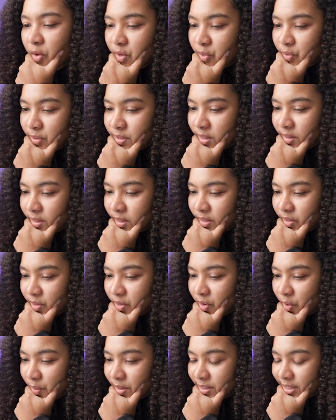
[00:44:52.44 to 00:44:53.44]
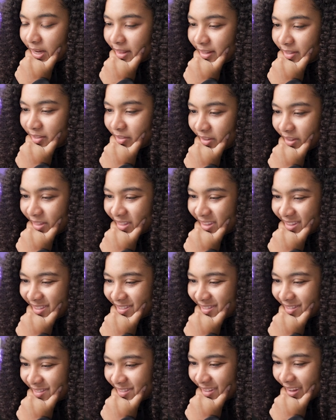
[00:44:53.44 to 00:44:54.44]
interesting thing to note is actually
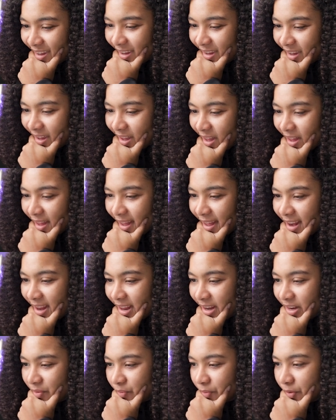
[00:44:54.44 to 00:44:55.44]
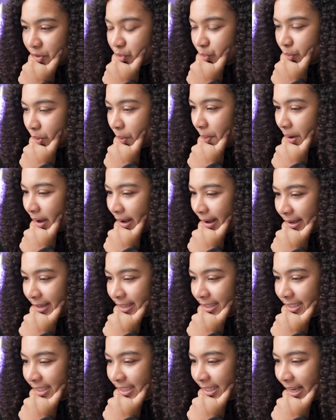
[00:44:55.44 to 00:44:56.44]
this is like an individual
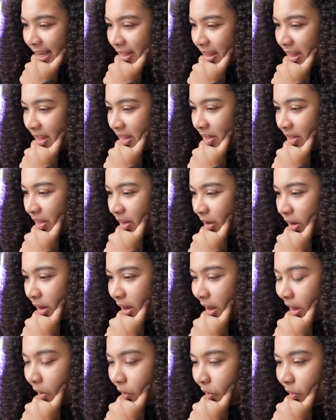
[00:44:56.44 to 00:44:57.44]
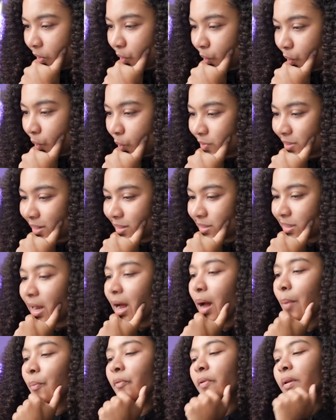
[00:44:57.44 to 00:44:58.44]
box and then the calculator goes on
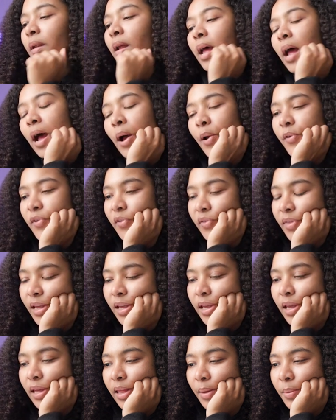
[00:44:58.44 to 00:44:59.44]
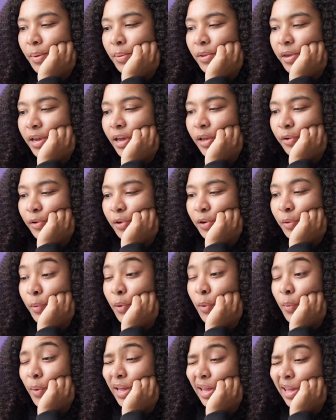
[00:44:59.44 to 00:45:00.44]
top of it. I was thinking that maybe the calculator would
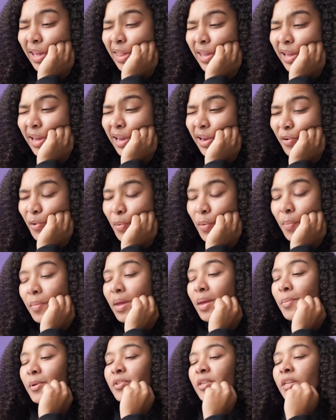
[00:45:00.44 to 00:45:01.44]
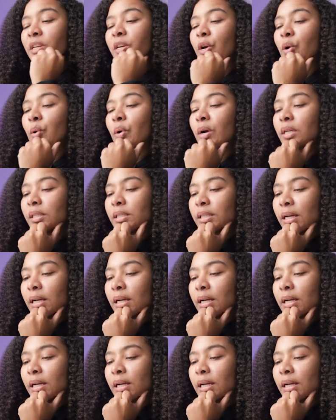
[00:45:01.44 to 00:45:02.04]
go in the hero, but maybe it's going to go on